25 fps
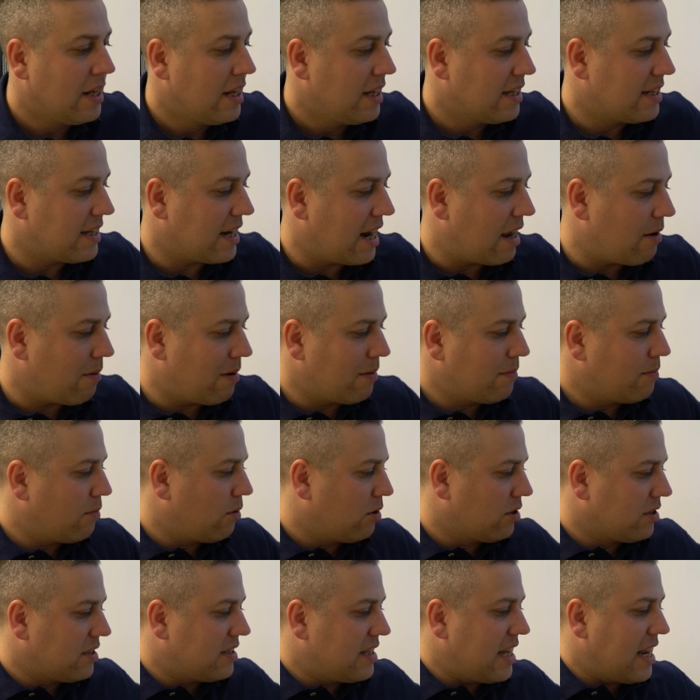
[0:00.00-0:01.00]
So that one
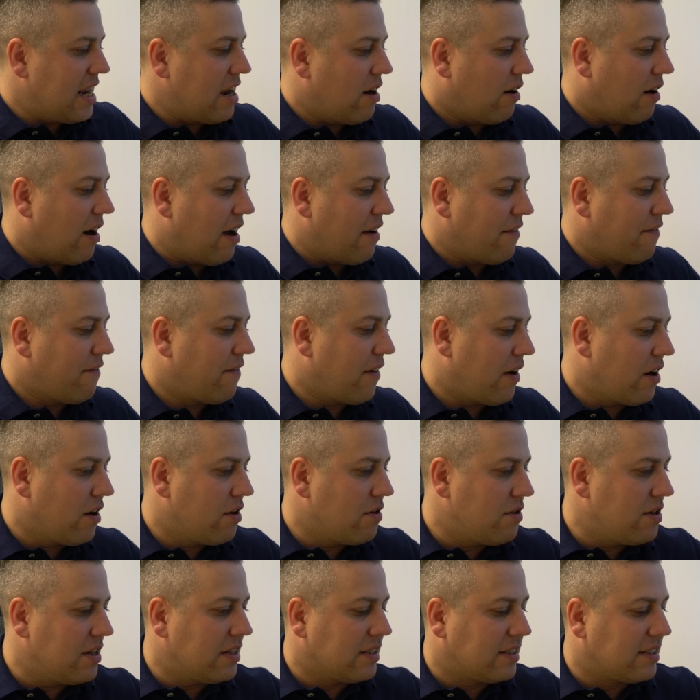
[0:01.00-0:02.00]
was the
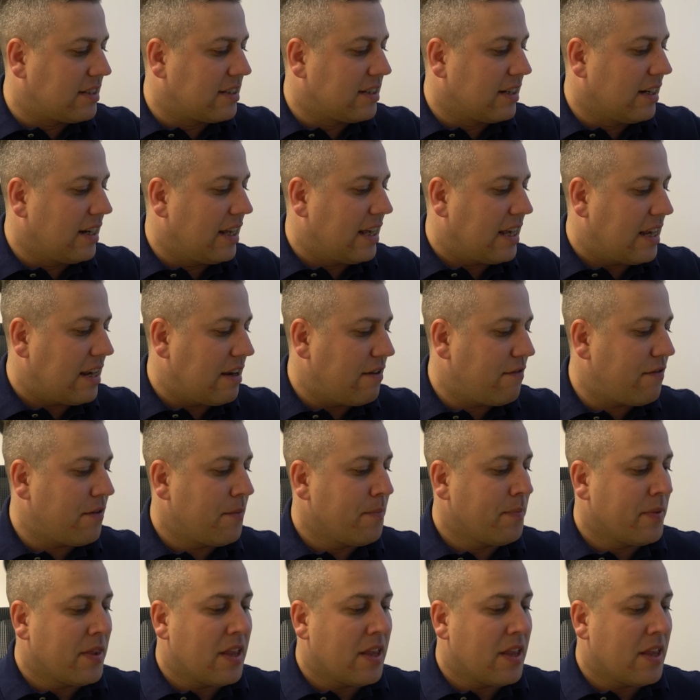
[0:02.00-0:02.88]
iPhone sleeve.